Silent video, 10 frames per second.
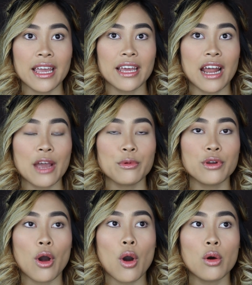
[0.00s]
and I
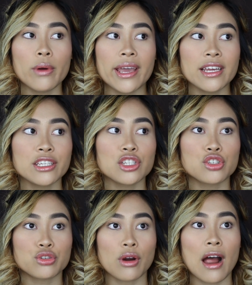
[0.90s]
would always
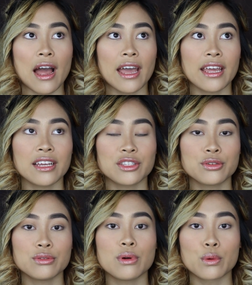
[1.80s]
try
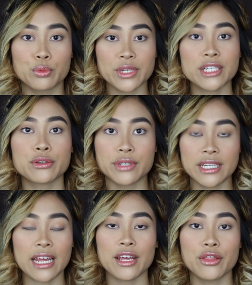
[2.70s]
to
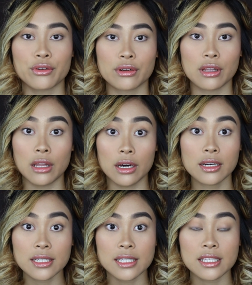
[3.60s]
recreate their
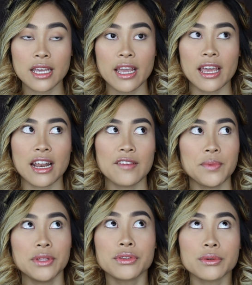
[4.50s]
looks. And I've
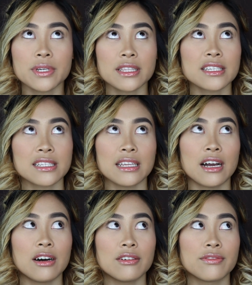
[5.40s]
been doing this
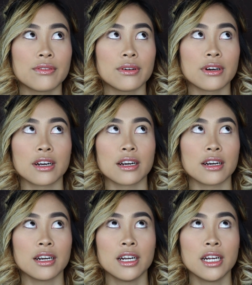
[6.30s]
now
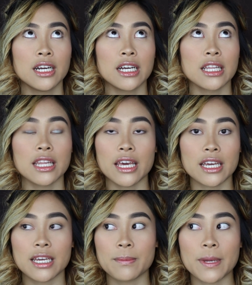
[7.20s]
for
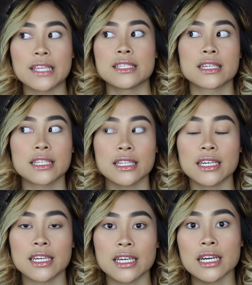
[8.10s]
like
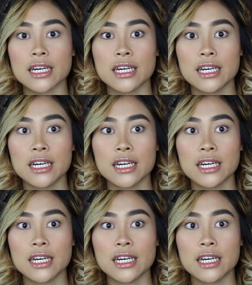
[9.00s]
basically